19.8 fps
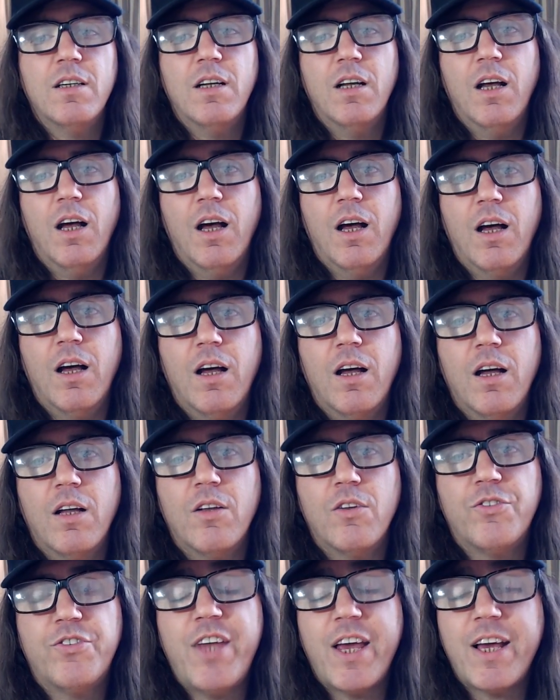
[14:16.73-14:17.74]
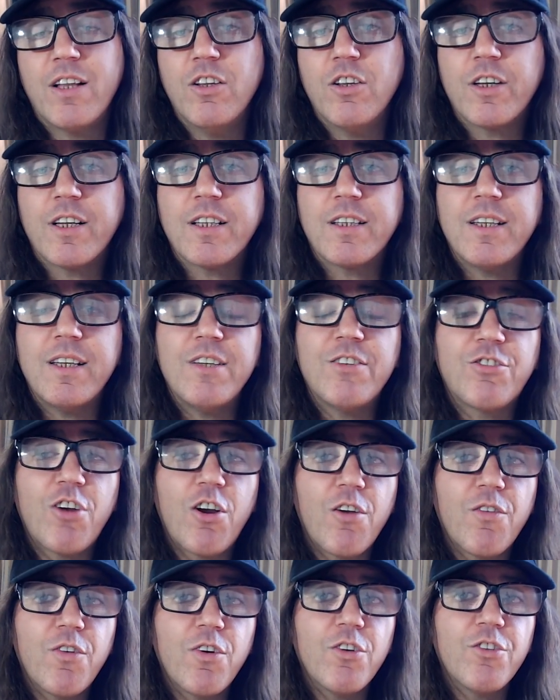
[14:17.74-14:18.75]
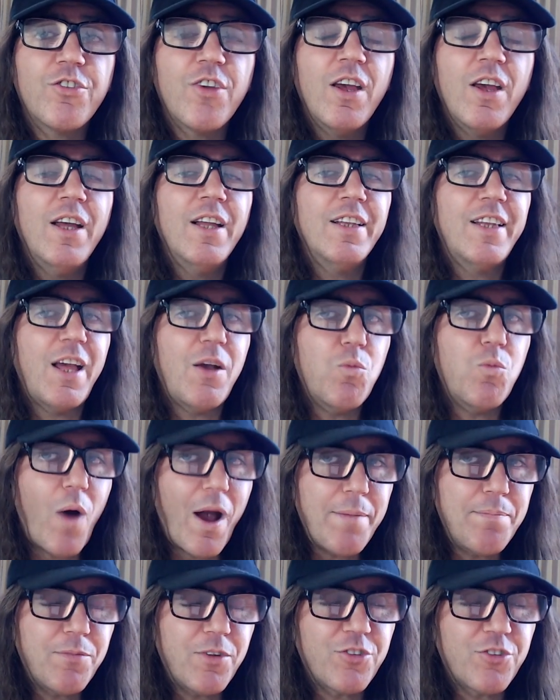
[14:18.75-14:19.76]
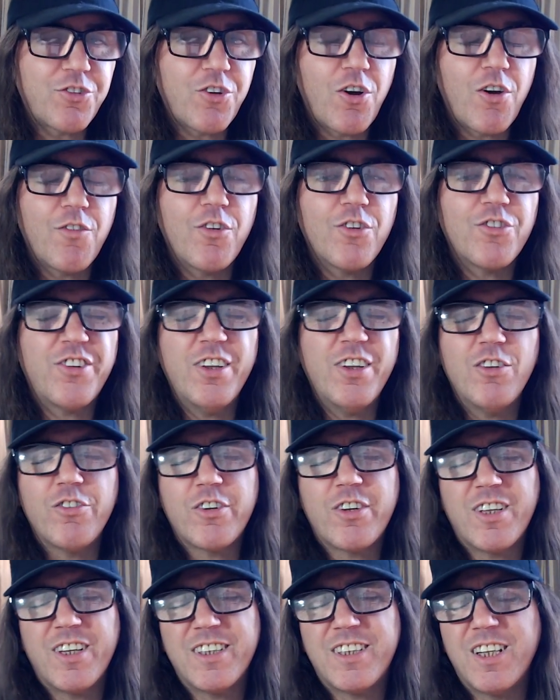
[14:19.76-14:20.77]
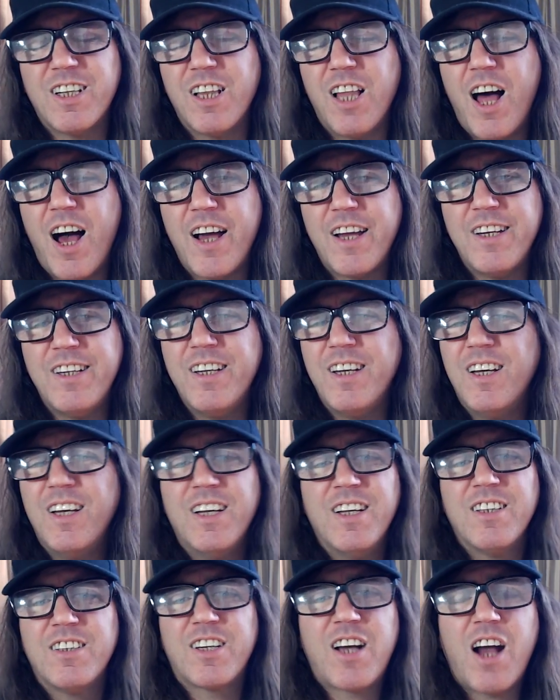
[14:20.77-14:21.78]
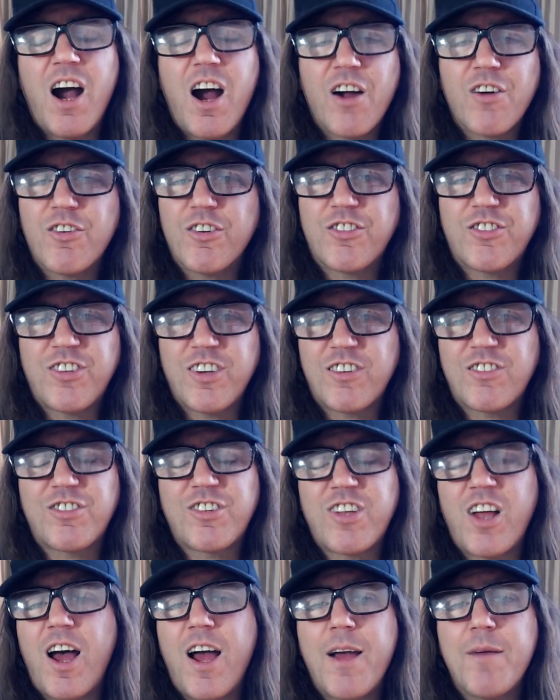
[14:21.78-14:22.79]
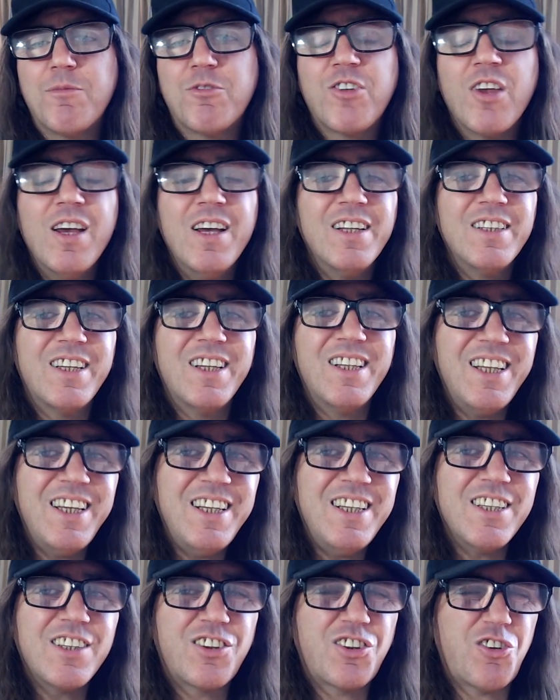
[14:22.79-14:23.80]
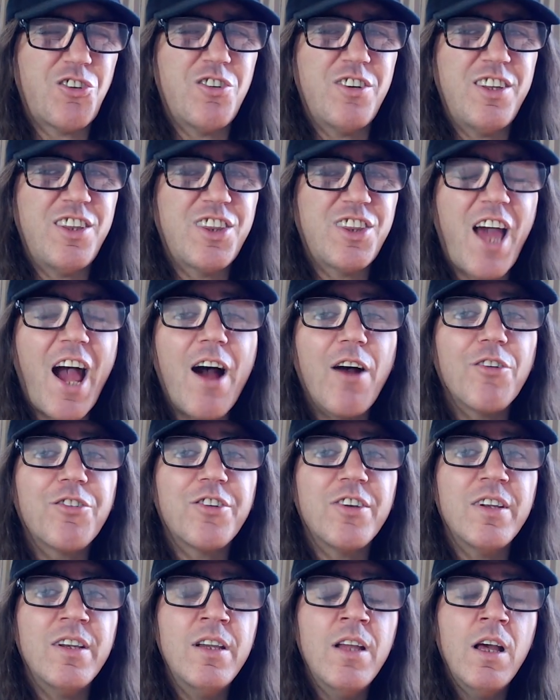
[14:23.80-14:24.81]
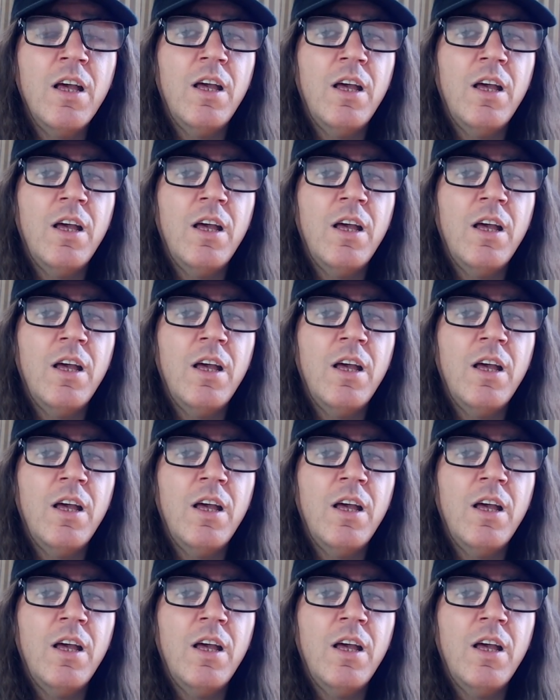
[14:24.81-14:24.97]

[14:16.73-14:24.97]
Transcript: uh, take a look at the servers. They wiped the servers. Hillary Clinton lied to Congress six times, deleted 30,000